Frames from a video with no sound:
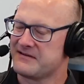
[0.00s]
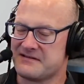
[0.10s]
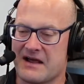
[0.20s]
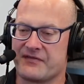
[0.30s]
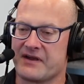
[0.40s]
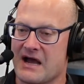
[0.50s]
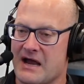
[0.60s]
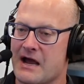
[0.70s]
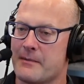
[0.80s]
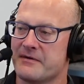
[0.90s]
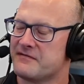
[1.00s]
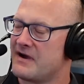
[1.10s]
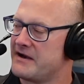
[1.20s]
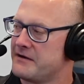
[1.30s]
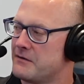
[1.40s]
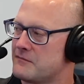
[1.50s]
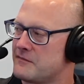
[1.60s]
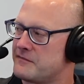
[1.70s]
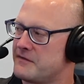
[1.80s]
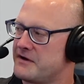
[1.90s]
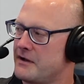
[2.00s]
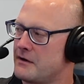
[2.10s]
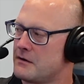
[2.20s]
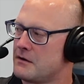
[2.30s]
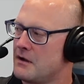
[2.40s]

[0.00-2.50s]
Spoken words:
not the guy I'm inviting over for dinner.